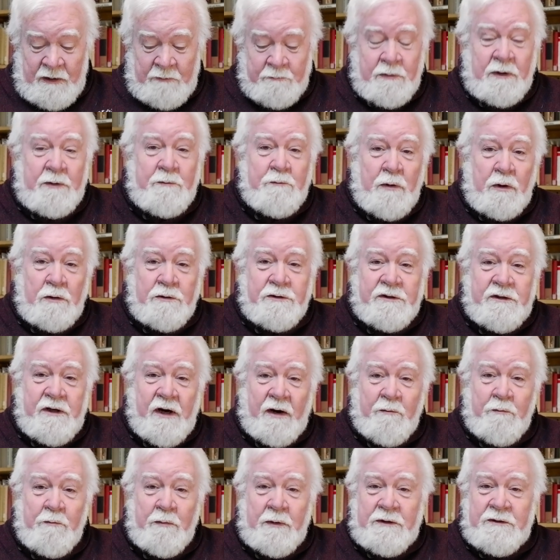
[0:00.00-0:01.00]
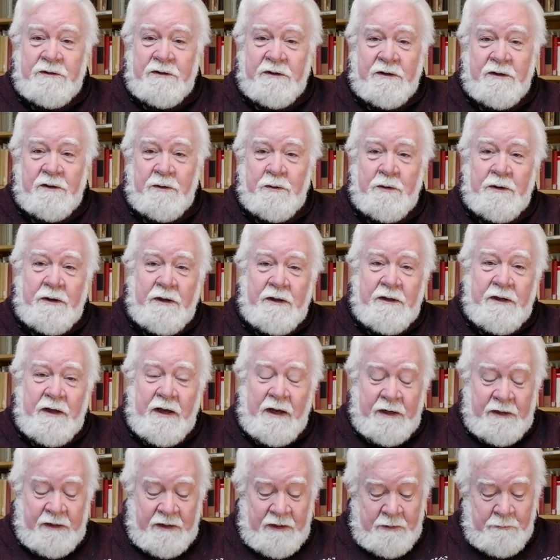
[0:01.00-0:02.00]
But most governments, including
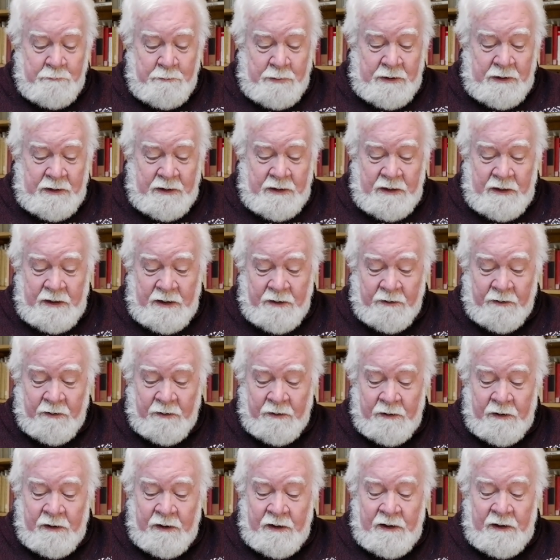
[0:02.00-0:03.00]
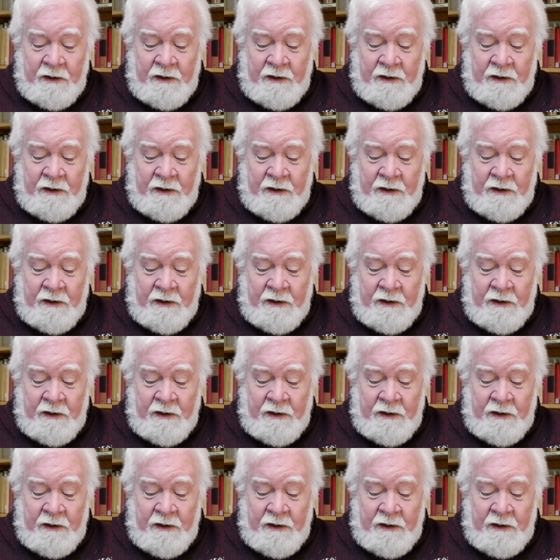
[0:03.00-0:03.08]
the NDP here,